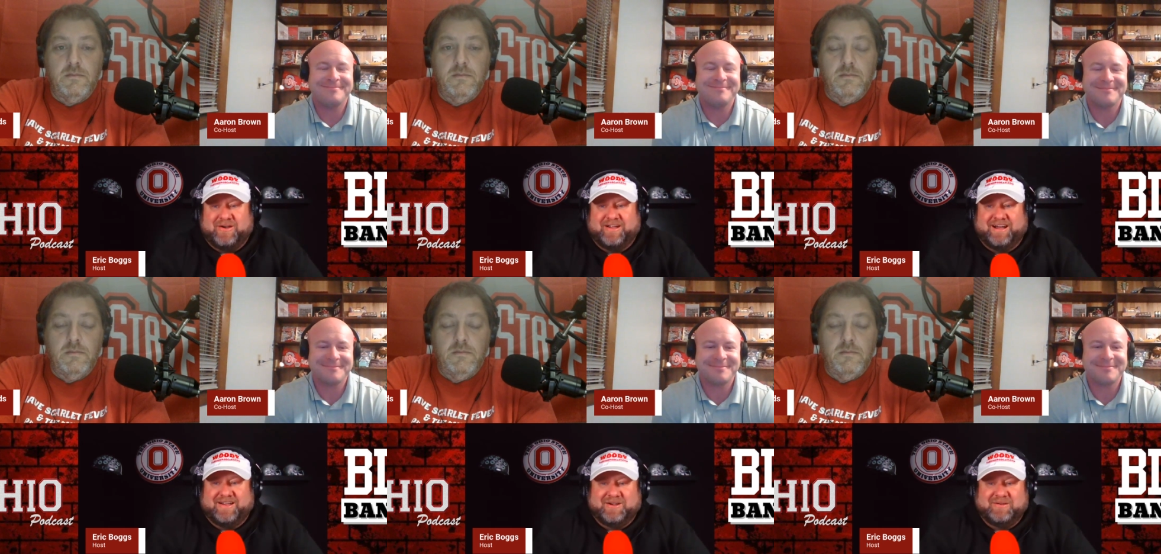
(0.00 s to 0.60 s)
Speaker 1: are
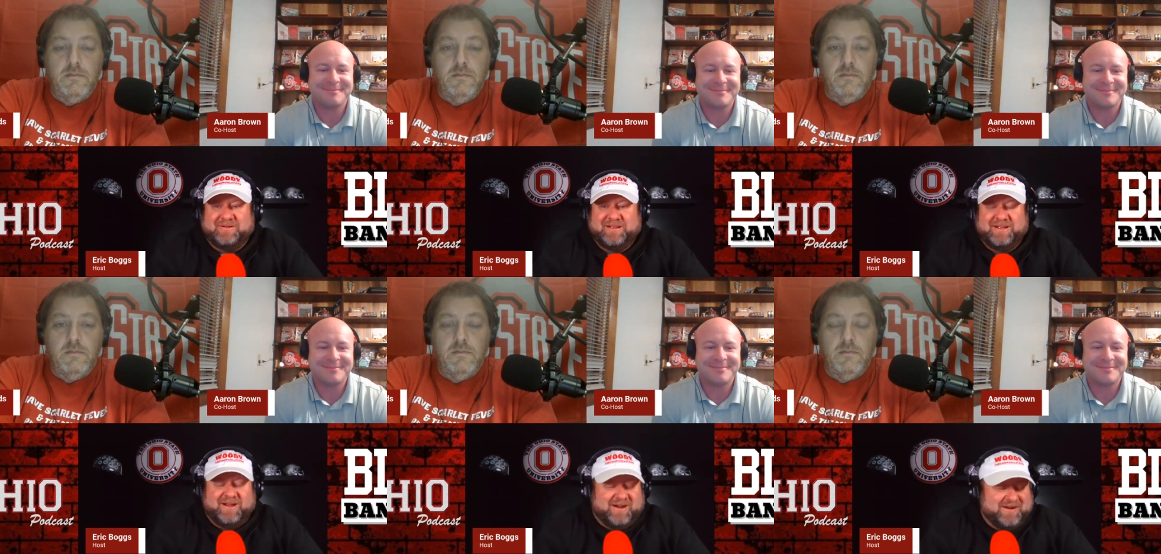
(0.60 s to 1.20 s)
uh, are, er,
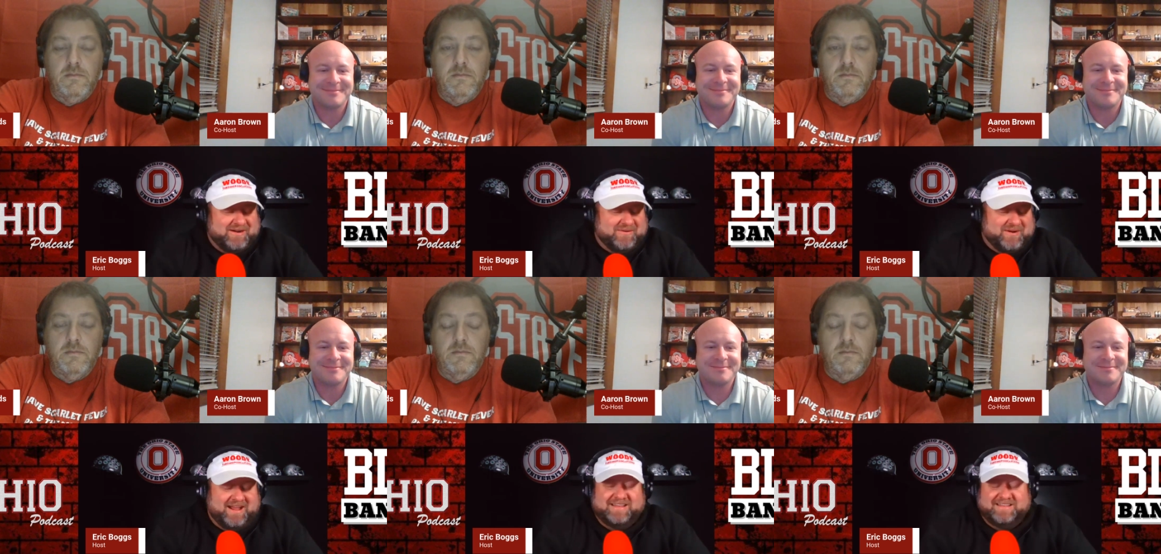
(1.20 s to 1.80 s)
are uh,
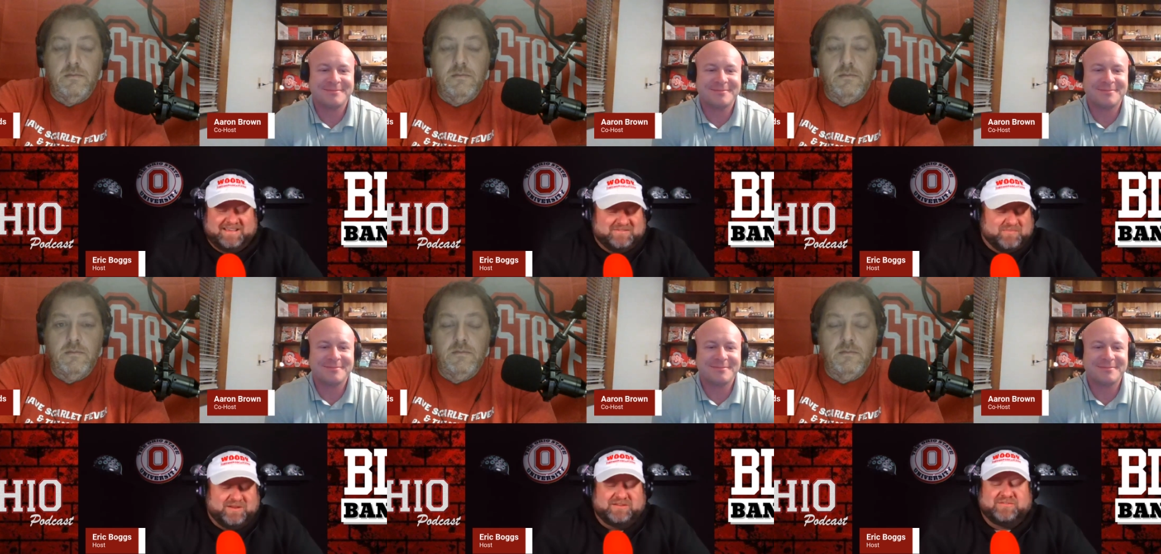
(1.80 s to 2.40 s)
Ryan Day's
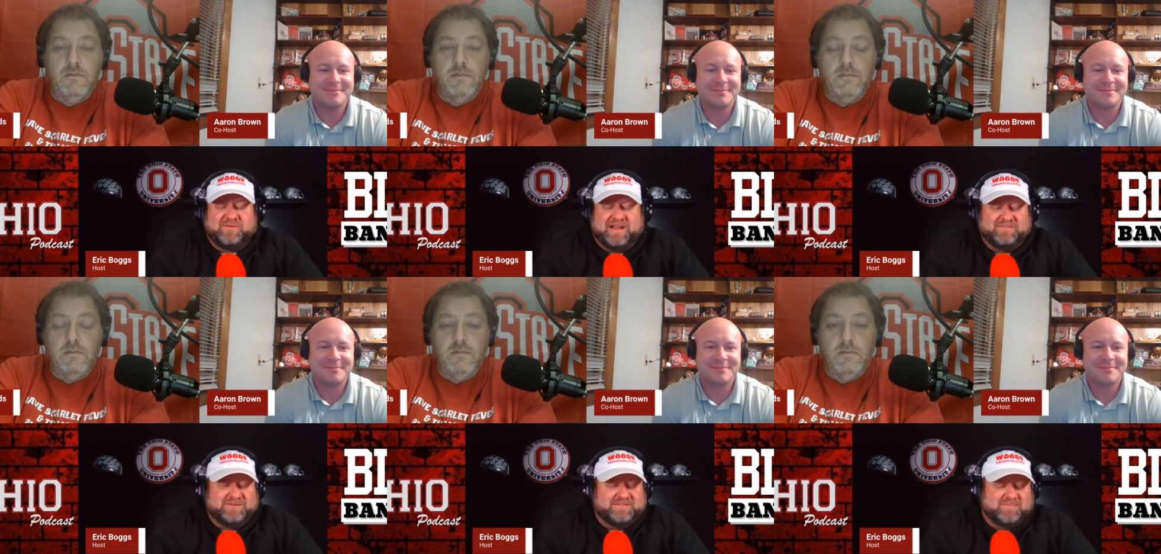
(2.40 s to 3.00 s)
biggest
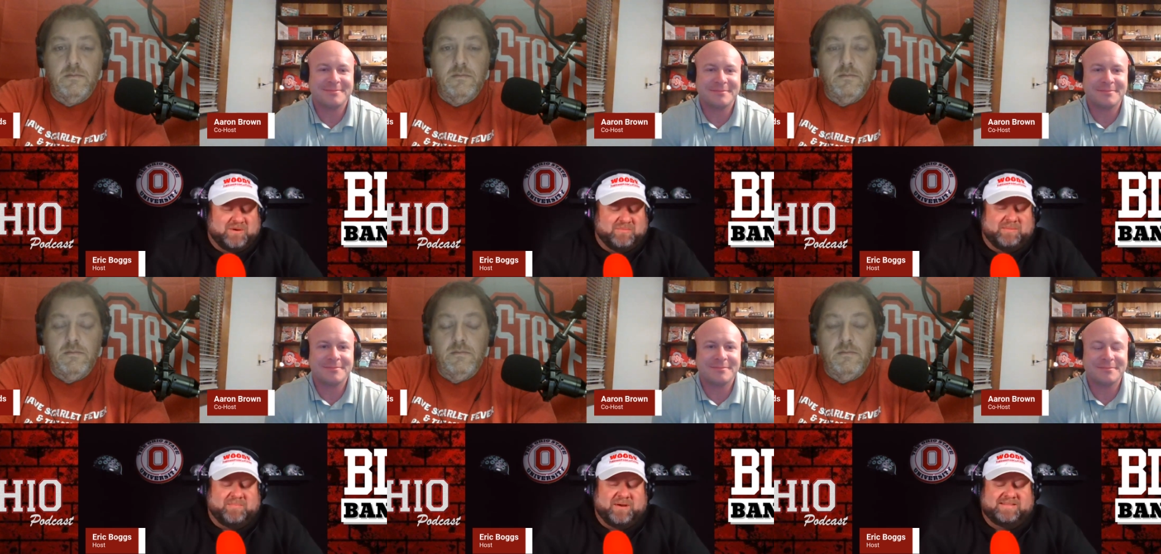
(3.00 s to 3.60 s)
rival at the
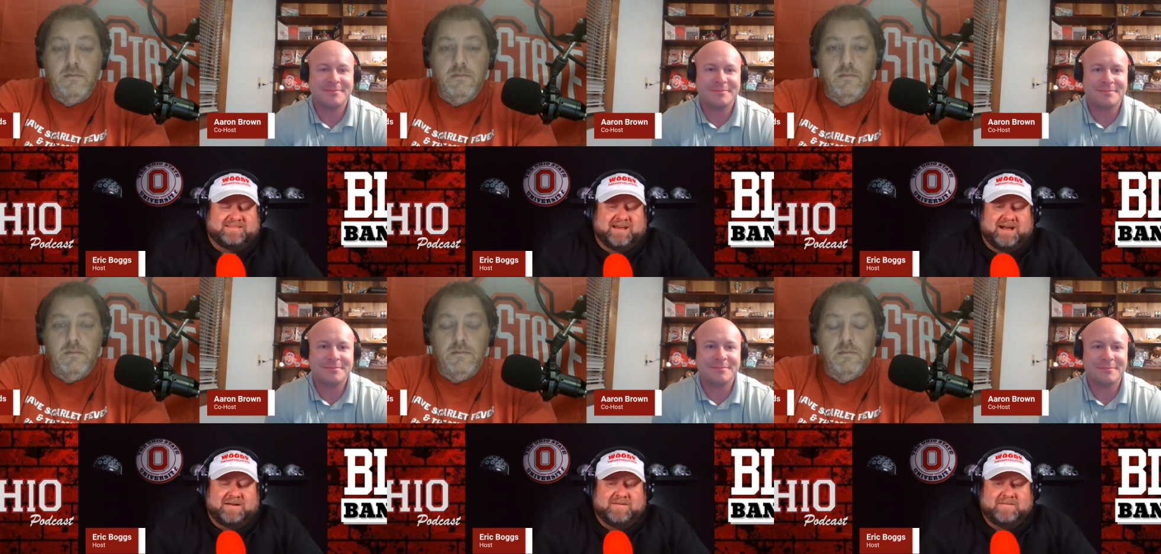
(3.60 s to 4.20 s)
moment. But
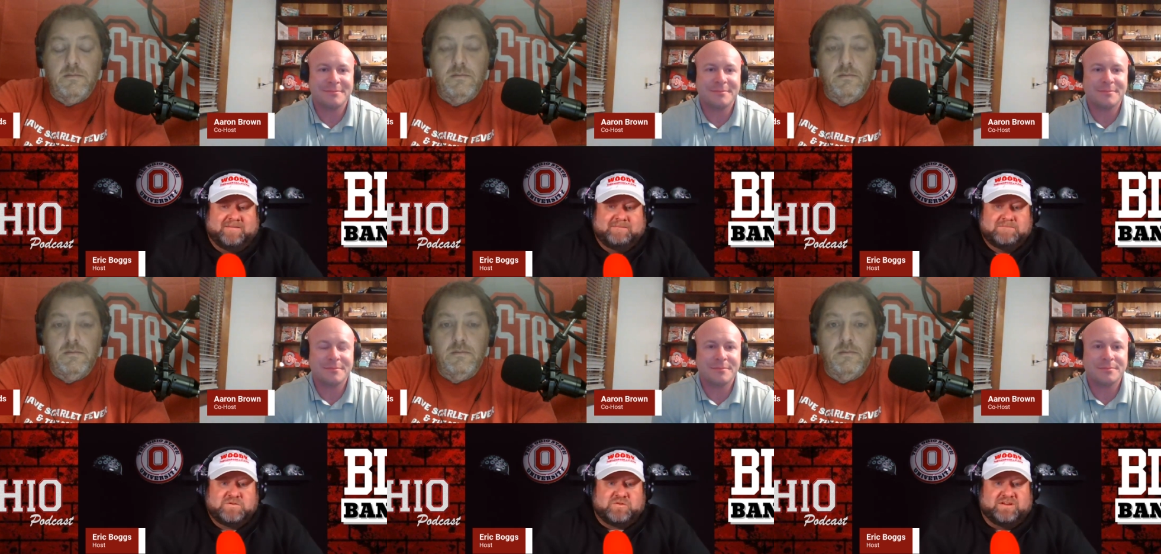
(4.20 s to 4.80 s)
uh,
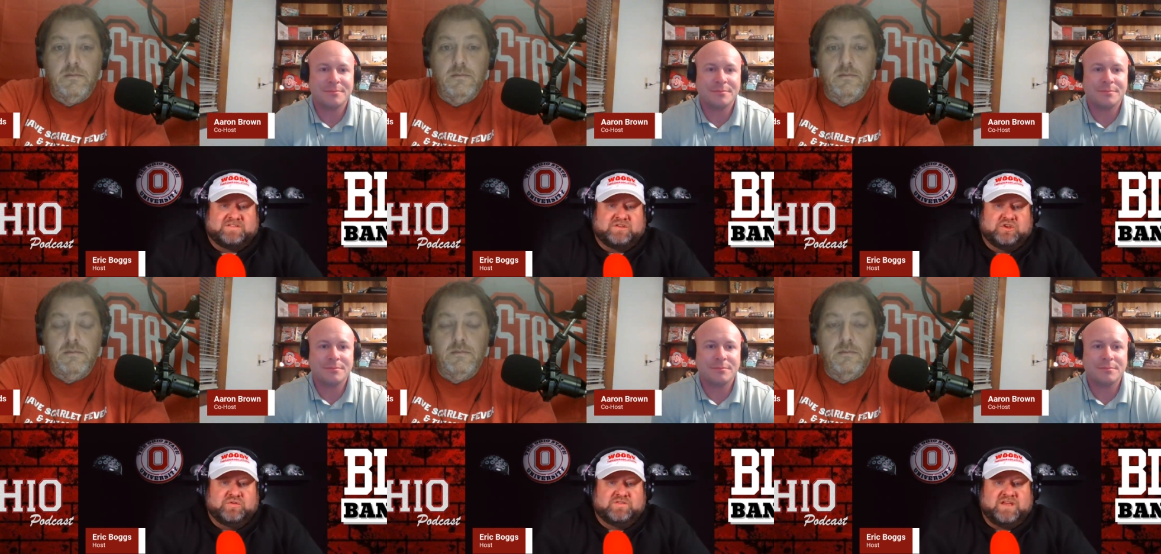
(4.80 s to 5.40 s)
Chris,
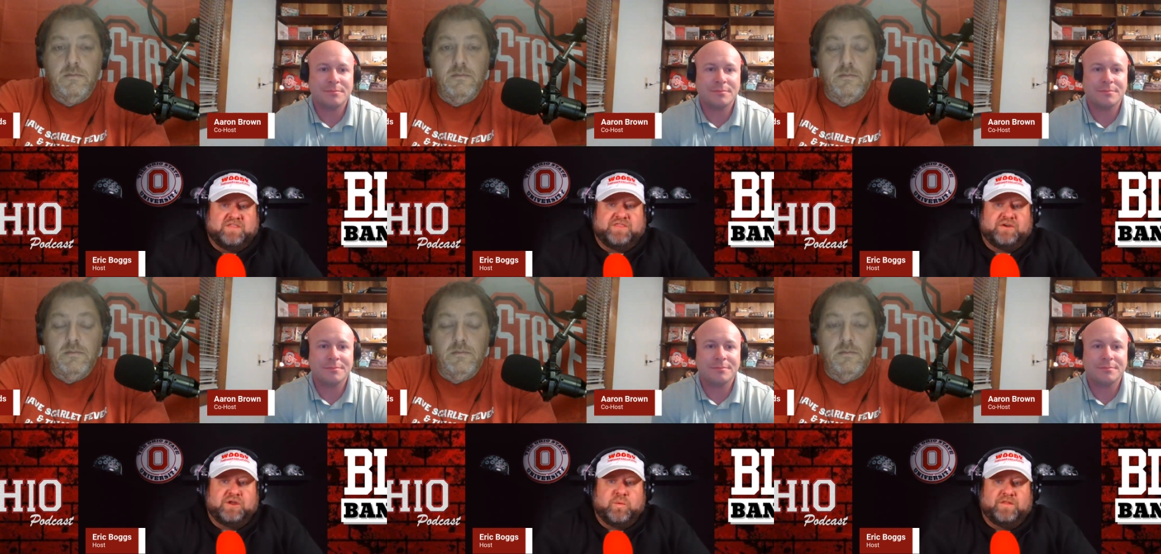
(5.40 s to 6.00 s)
you said
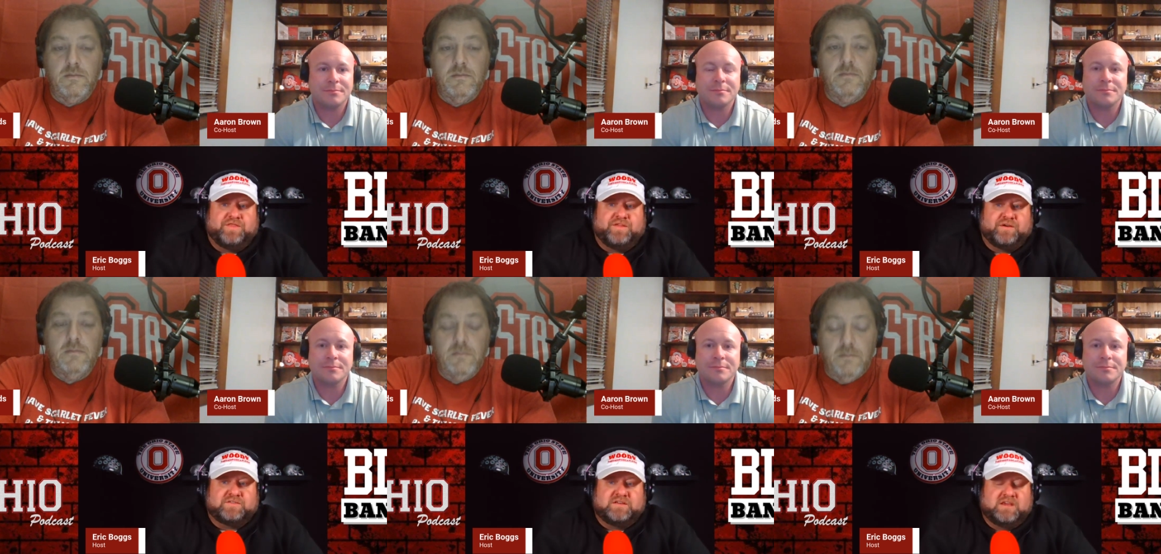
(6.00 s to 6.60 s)

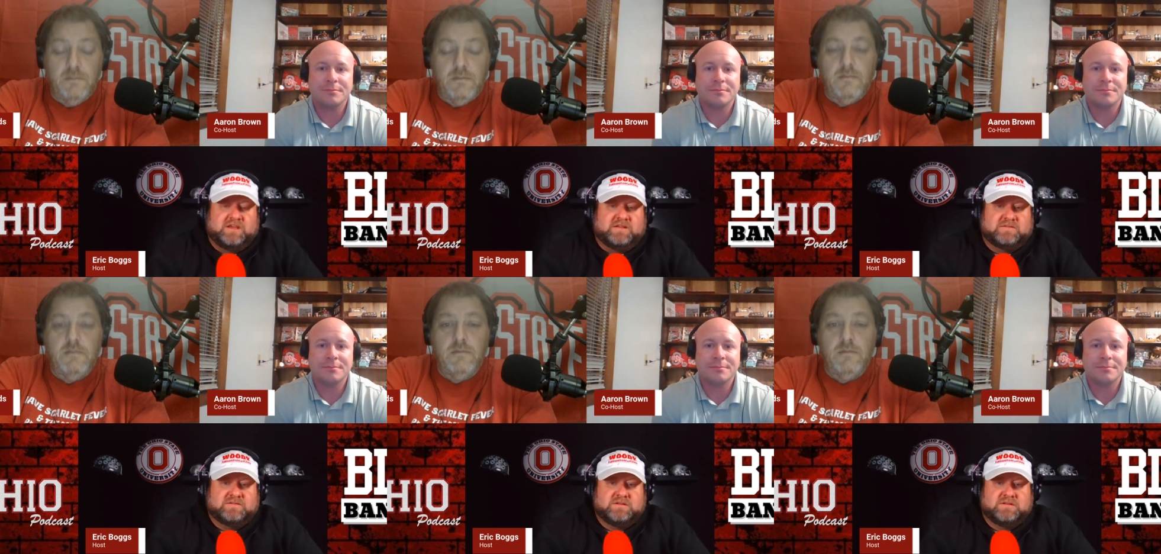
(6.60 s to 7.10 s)
31-13.